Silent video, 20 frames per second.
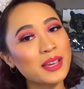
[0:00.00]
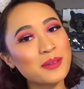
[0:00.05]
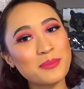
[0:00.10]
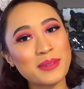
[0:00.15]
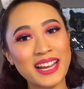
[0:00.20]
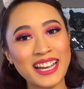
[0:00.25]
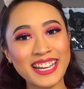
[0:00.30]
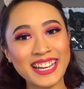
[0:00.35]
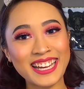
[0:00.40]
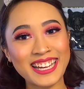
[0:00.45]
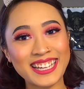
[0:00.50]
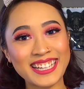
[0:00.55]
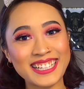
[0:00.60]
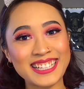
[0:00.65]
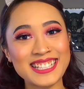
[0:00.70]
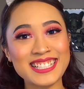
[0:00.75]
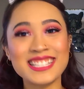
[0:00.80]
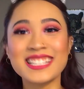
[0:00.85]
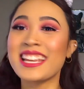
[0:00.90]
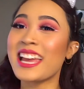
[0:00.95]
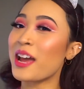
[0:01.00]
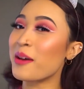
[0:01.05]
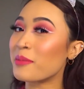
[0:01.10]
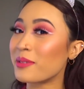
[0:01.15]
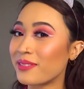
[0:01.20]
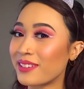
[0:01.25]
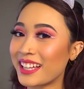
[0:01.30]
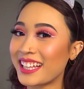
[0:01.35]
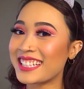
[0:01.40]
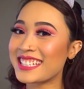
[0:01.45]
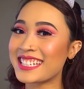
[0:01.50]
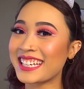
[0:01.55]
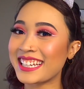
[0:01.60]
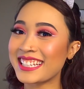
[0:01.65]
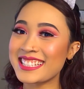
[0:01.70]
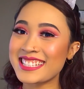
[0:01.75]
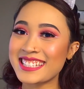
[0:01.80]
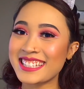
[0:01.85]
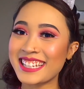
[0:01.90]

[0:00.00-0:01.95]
Bye, guys. Happy Valentine's